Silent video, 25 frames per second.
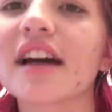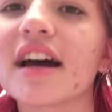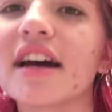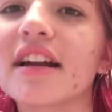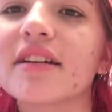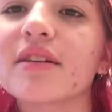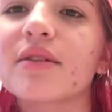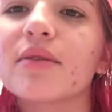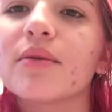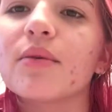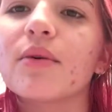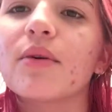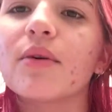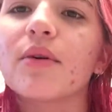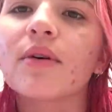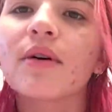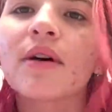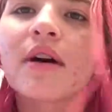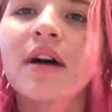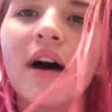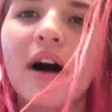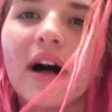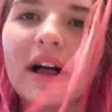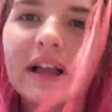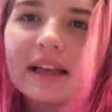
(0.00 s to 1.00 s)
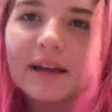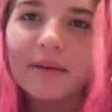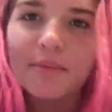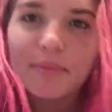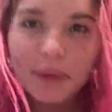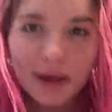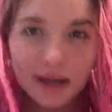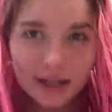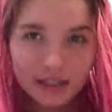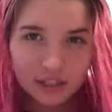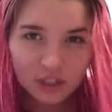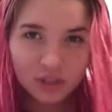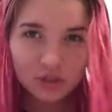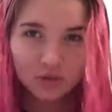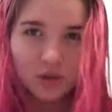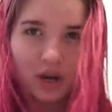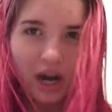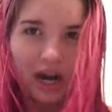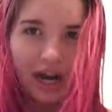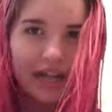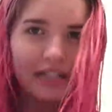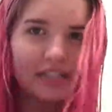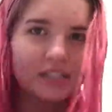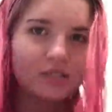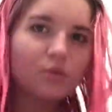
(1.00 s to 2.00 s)
kind of cool. I'll get back to you
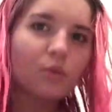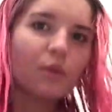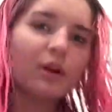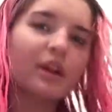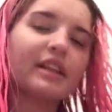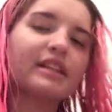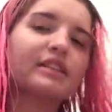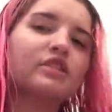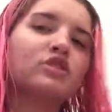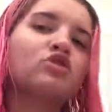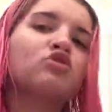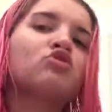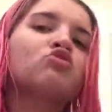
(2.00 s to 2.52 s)
guys when it's